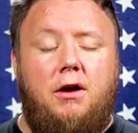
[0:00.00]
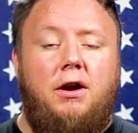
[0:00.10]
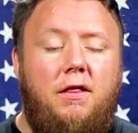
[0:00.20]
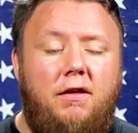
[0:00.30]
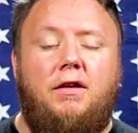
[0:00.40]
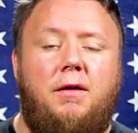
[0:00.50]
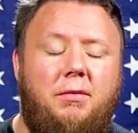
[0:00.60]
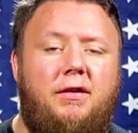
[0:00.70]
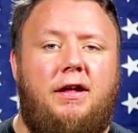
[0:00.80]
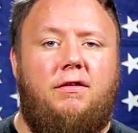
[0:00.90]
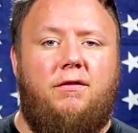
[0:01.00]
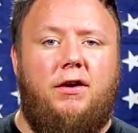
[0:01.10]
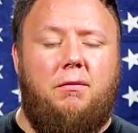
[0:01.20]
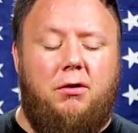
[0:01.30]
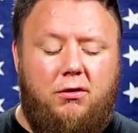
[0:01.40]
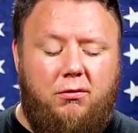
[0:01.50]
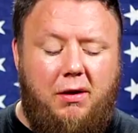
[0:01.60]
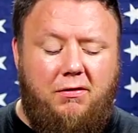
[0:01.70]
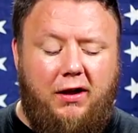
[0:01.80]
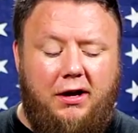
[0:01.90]
Now, none of these companies had this available on their
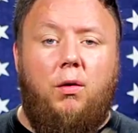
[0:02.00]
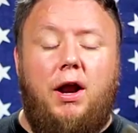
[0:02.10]
website.